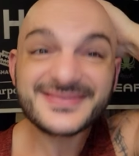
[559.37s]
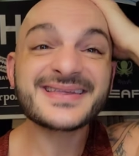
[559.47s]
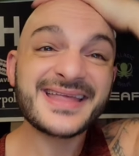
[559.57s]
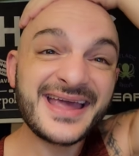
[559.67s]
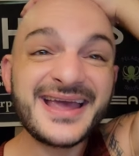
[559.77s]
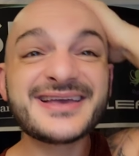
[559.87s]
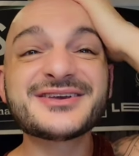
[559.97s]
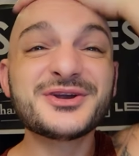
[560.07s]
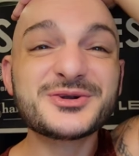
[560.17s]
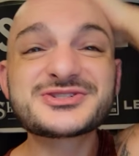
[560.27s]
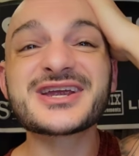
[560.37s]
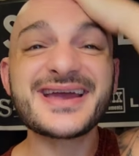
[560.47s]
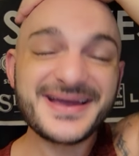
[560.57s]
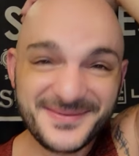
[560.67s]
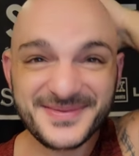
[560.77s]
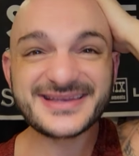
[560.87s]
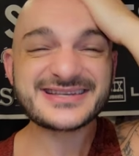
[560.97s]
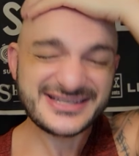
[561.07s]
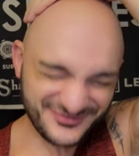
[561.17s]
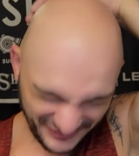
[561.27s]
Thank you, Jim. This
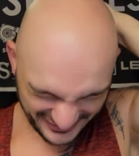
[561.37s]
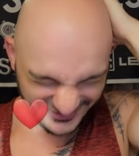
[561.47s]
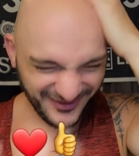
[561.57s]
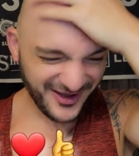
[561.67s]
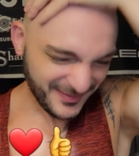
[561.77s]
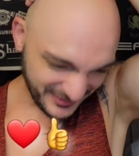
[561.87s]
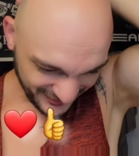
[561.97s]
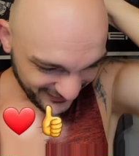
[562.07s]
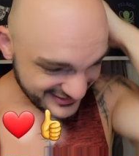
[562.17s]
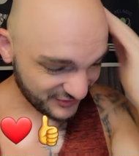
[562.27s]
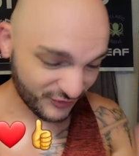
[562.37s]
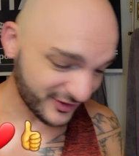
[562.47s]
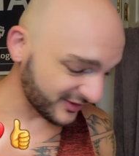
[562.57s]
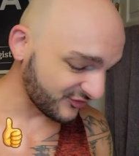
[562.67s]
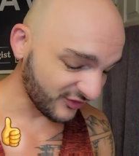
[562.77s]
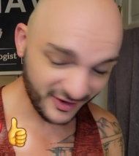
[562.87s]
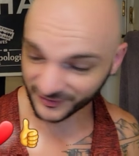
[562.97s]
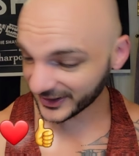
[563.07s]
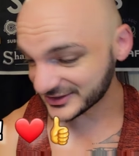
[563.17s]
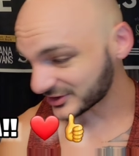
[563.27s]
is phenomenal. It's a really fun
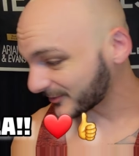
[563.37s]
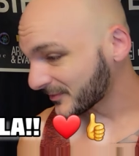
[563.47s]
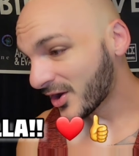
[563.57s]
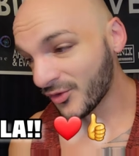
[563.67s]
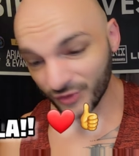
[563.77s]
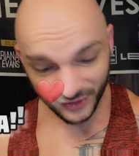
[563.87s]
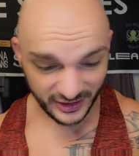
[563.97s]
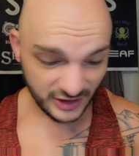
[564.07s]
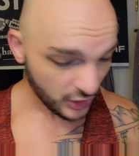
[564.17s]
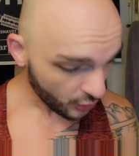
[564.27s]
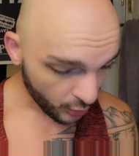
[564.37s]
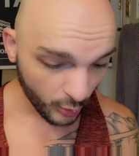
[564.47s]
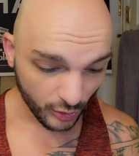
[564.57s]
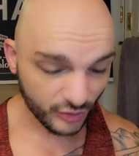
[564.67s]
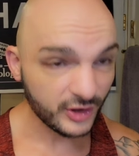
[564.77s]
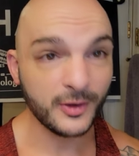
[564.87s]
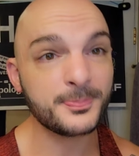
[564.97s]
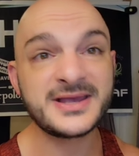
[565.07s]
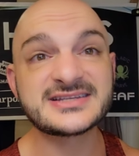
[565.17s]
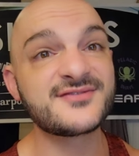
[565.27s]
razor. Really cool little
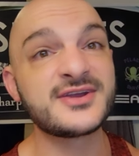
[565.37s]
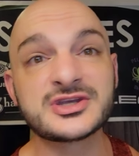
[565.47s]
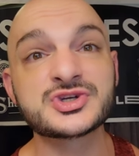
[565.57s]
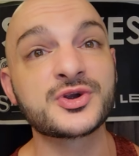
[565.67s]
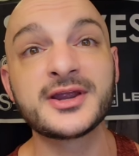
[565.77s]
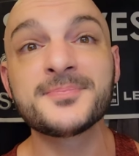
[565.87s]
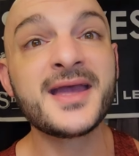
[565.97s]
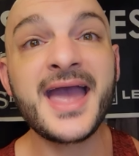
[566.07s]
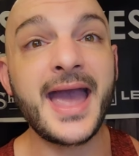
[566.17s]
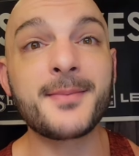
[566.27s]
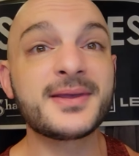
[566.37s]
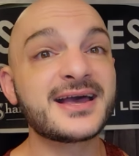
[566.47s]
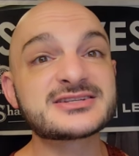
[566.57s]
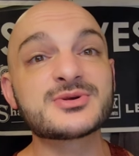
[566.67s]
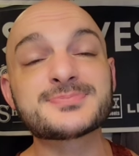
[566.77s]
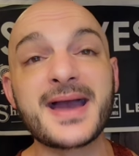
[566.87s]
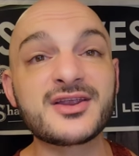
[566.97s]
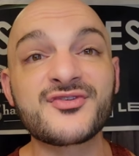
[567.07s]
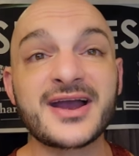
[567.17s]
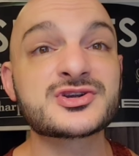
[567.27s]
piece of history. And because it was
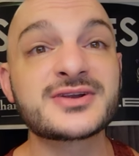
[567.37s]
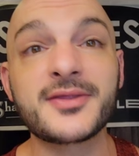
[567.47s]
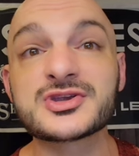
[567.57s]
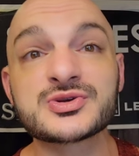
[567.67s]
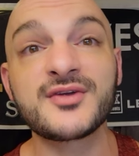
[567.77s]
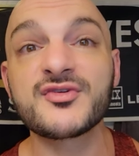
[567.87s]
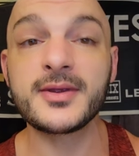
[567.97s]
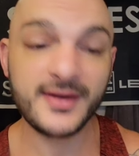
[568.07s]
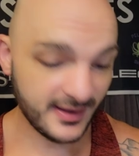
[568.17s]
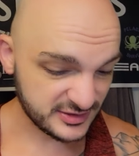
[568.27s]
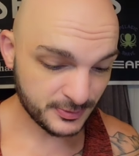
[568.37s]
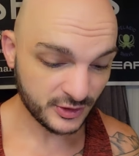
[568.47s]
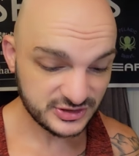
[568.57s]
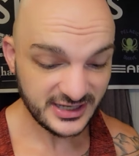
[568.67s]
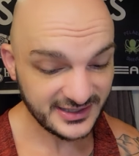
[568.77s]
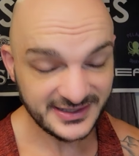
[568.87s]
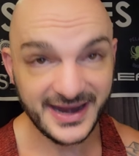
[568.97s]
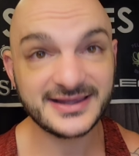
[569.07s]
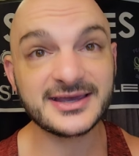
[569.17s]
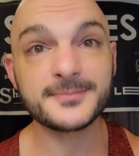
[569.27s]
manufactured down the street from me, right, it was produced in
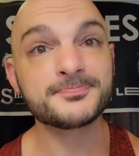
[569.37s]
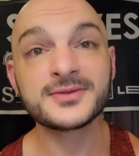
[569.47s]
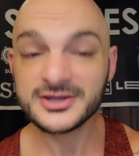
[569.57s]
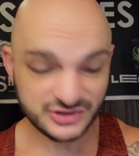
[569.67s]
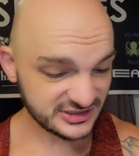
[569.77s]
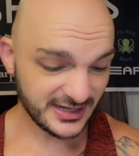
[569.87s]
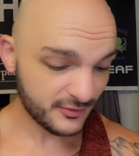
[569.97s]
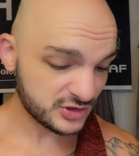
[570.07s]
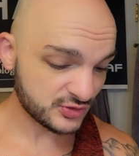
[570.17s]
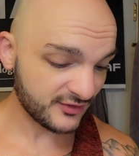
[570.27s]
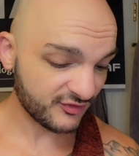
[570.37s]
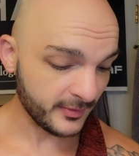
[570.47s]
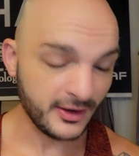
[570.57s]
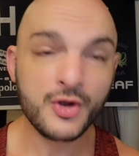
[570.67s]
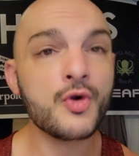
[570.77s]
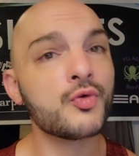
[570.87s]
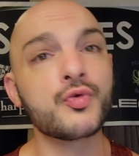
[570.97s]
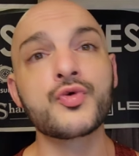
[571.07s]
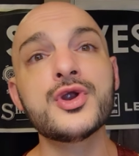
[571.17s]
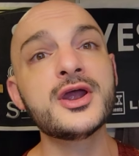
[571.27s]
Connecticut, just down the street from me.
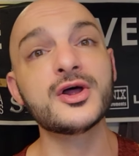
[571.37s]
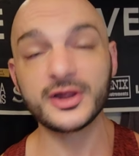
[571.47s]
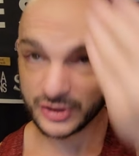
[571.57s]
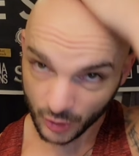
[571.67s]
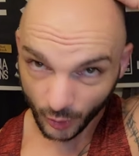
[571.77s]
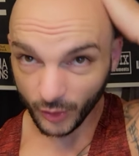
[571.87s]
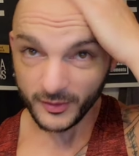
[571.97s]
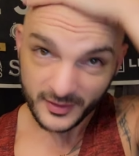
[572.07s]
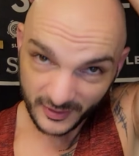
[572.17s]
Really cool.